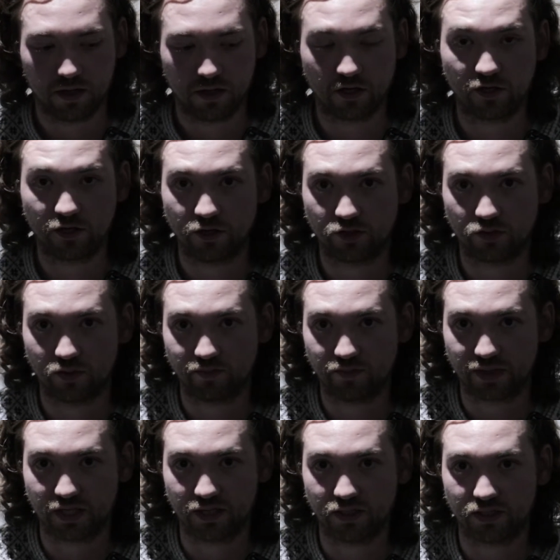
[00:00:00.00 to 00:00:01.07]
unusual one
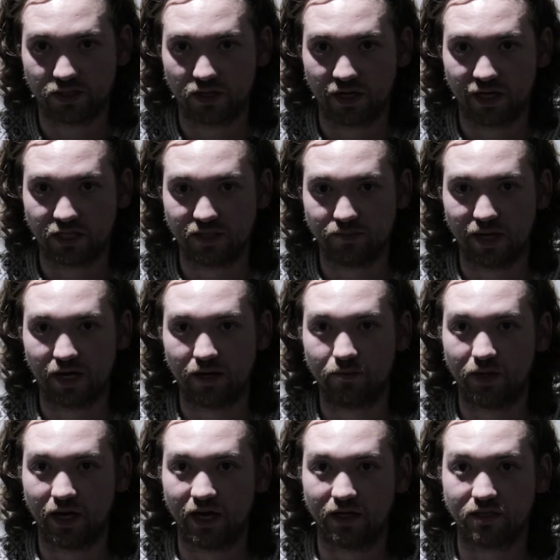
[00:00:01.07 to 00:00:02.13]
because I actually met
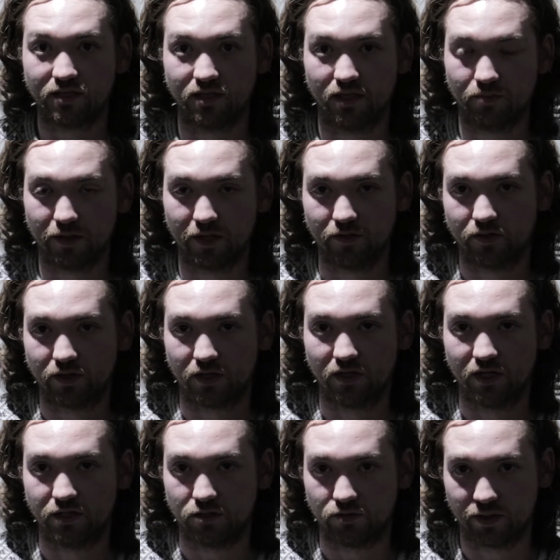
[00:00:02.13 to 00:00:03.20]
him at Imperial
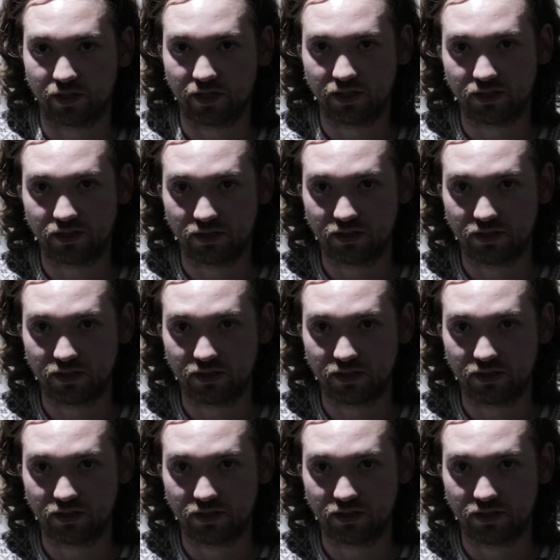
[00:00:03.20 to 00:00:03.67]
College where I